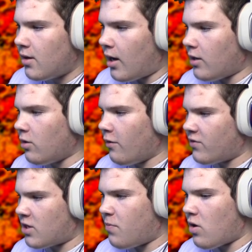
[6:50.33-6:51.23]
I don't know if
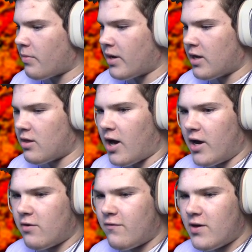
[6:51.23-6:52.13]
this Pokemon gets
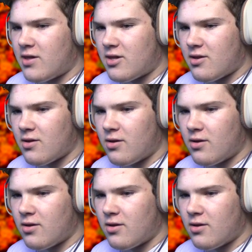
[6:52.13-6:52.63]
Iron Fist.